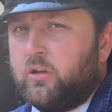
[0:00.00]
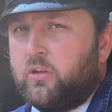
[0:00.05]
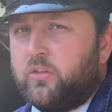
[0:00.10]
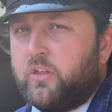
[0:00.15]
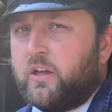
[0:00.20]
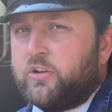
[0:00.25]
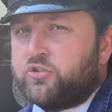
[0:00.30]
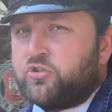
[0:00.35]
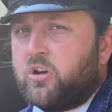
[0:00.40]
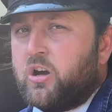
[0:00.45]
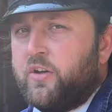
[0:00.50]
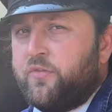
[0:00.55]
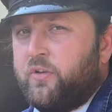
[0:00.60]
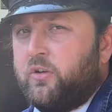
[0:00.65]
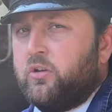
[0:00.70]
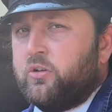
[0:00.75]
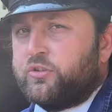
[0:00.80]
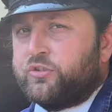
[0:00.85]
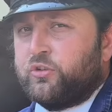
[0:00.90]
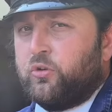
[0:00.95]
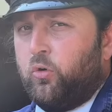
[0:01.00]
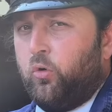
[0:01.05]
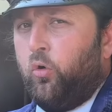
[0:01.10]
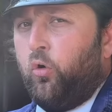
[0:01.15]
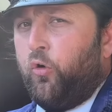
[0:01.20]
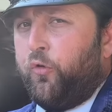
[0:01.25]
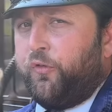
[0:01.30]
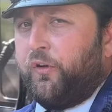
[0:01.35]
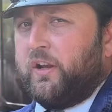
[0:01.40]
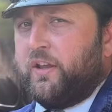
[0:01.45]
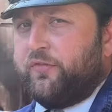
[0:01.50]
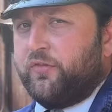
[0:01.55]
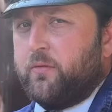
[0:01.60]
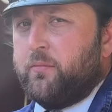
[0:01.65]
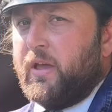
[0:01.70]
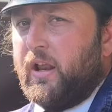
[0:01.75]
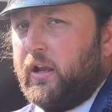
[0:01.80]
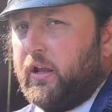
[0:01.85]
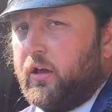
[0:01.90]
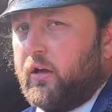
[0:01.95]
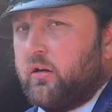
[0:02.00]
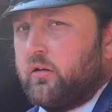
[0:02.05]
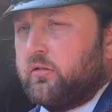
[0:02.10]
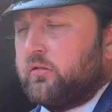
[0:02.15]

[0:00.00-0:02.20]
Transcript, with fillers: That driver looks awfully familiar.